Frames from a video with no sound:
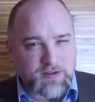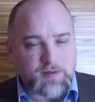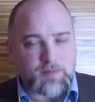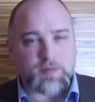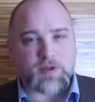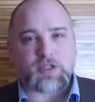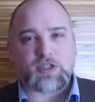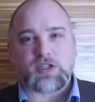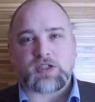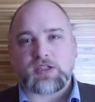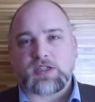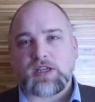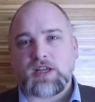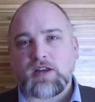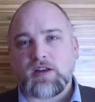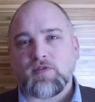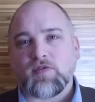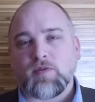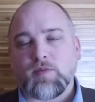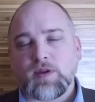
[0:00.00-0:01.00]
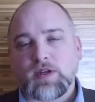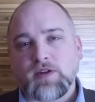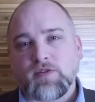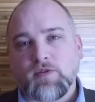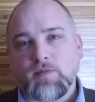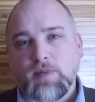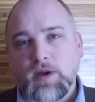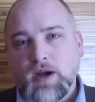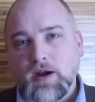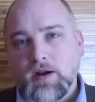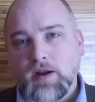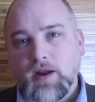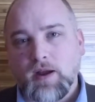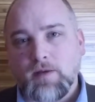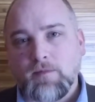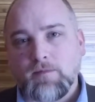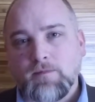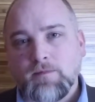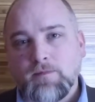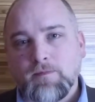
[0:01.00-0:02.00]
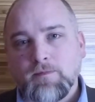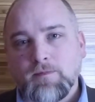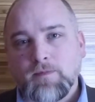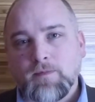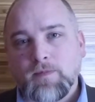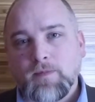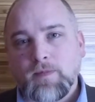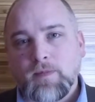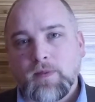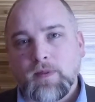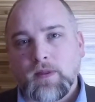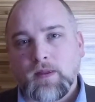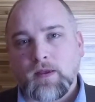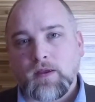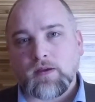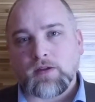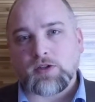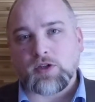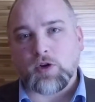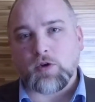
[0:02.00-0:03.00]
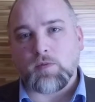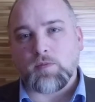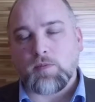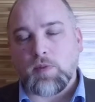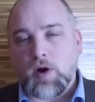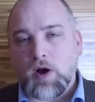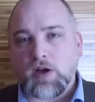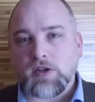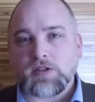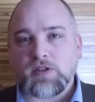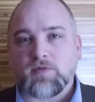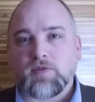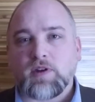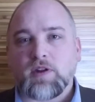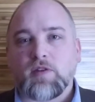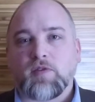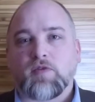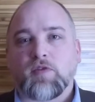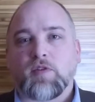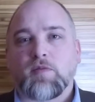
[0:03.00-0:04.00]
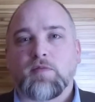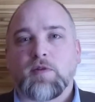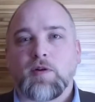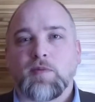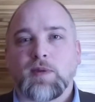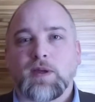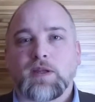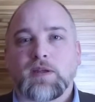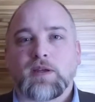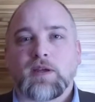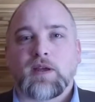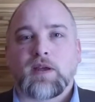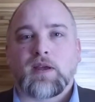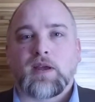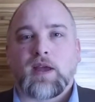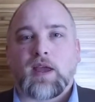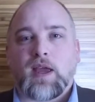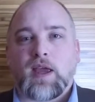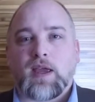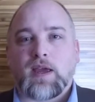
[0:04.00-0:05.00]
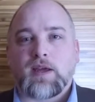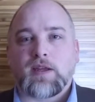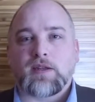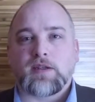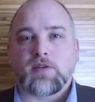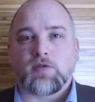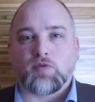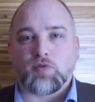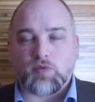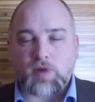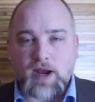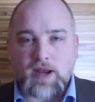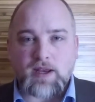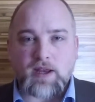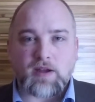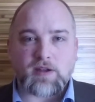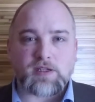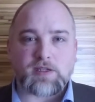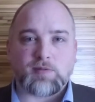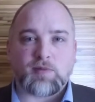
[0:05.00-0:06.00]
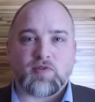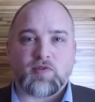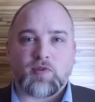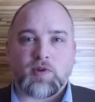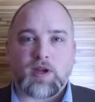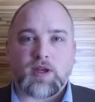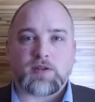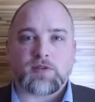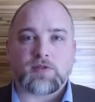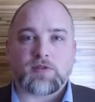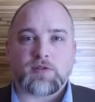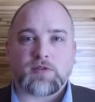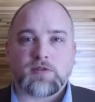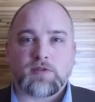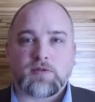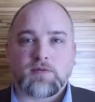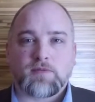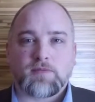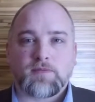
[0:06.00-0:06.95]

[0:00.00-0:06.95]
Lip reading: but just seen from a different paradigm. So pause the video for a moment and write down some of your answers.